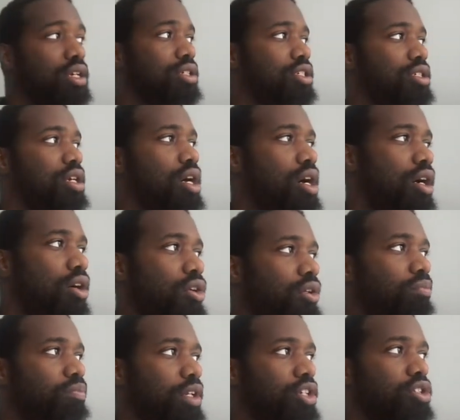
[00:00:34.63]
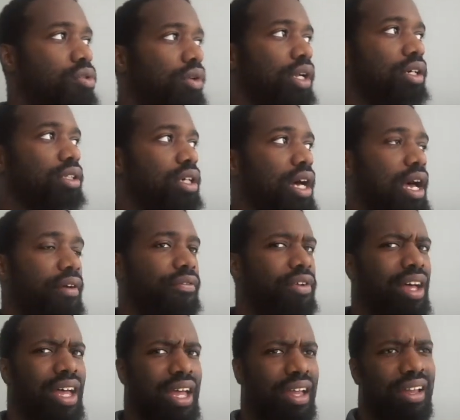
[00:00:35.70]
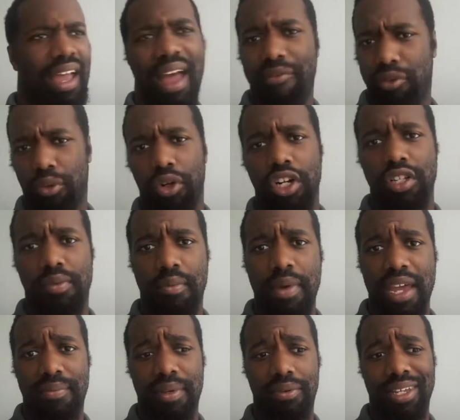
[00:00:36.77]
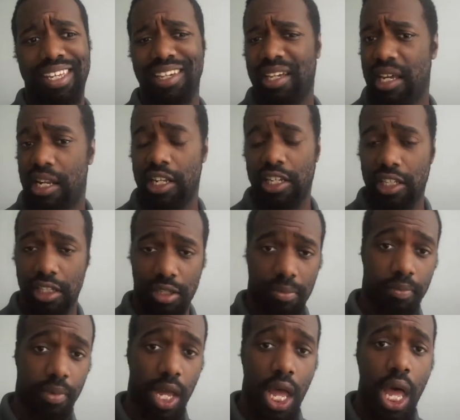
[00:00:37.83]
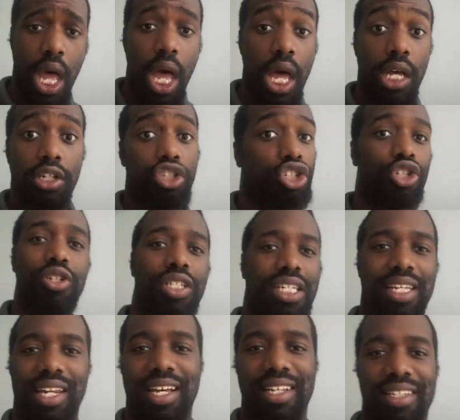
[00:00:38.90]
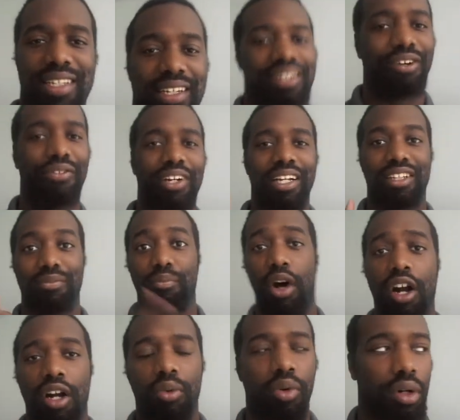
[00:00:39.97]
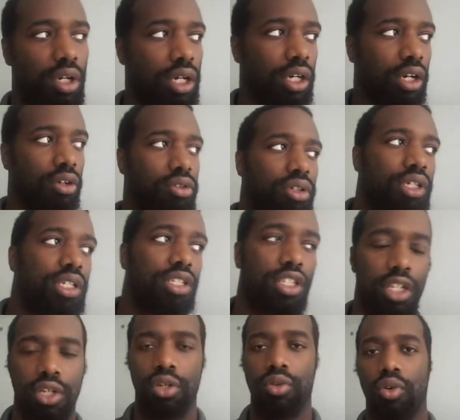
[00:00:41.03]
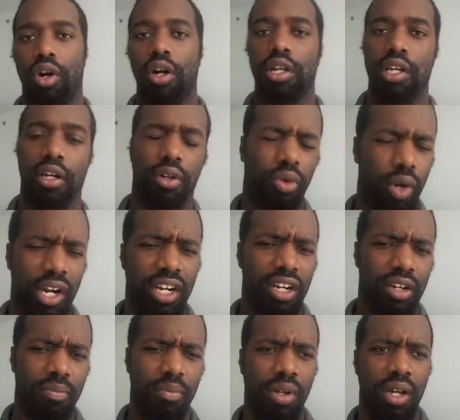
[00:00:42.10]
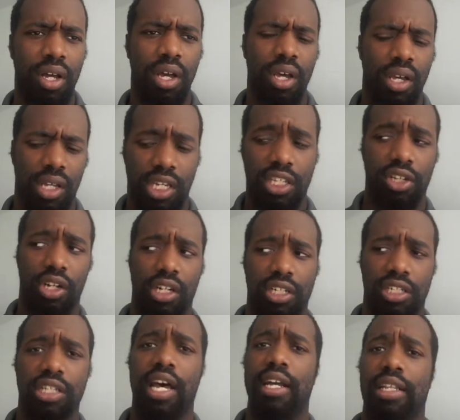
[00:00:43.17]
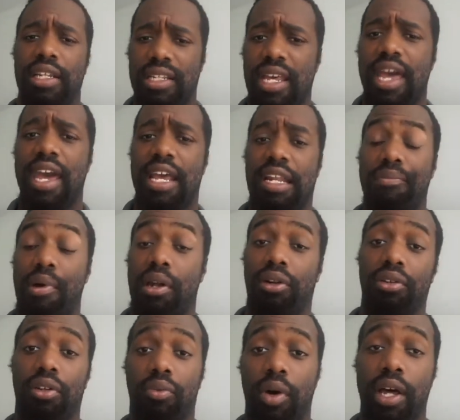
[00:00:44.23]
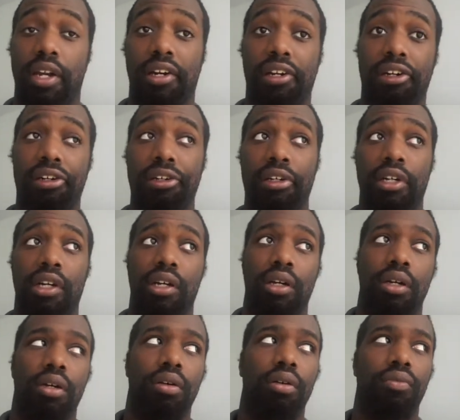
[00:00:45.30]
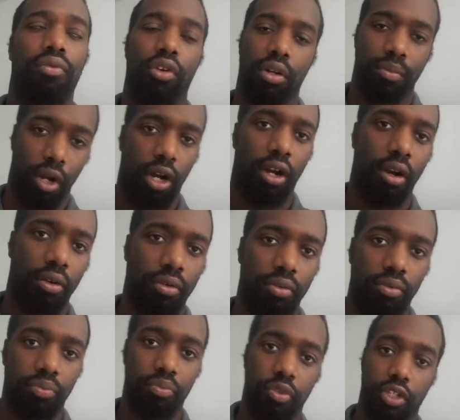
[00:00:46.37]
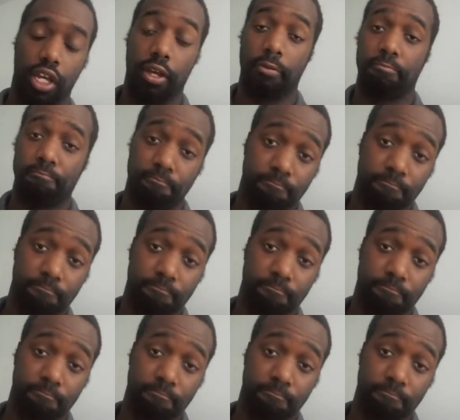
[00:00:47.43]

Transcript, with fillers: so I'm not sure what else I'll have afterwards, but maybe we can get into some juiciness. And don't forget, tomorrow we're either going to the zoo or the aquarium. He's going to decide today, depending on the weather, for tomorrow. So,